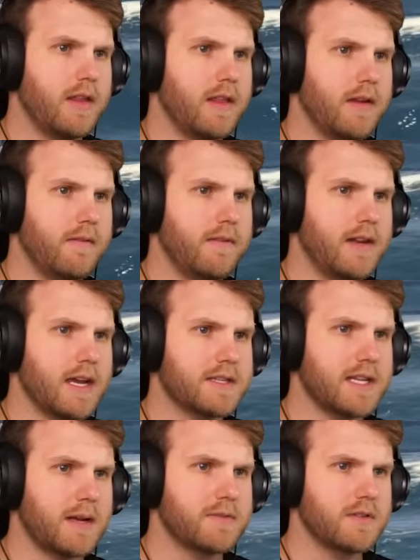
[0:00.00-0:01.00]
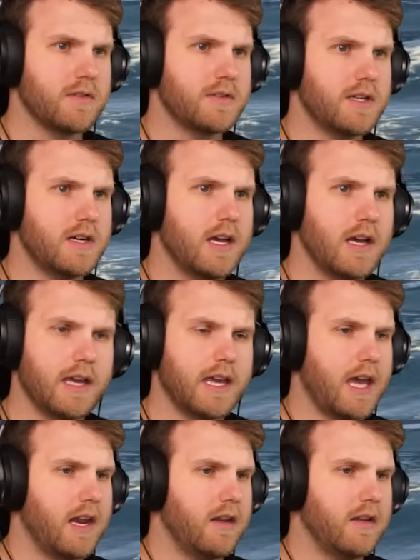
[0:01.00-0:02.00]
of the next obstacles here,
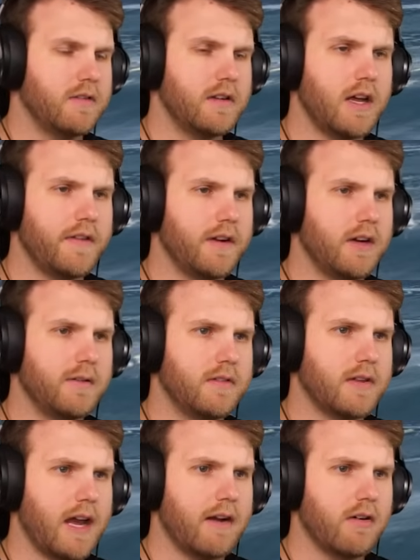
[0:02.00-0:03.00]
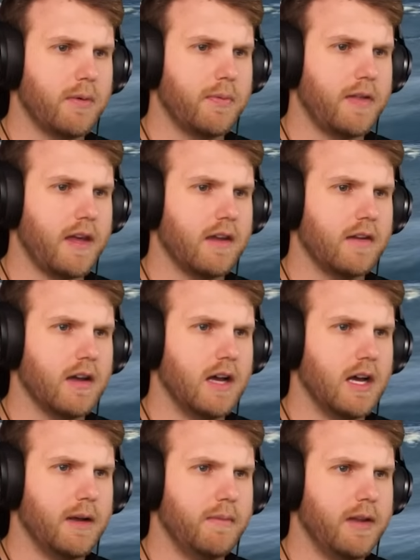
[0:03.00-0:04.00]
again, is another tie rope thing. And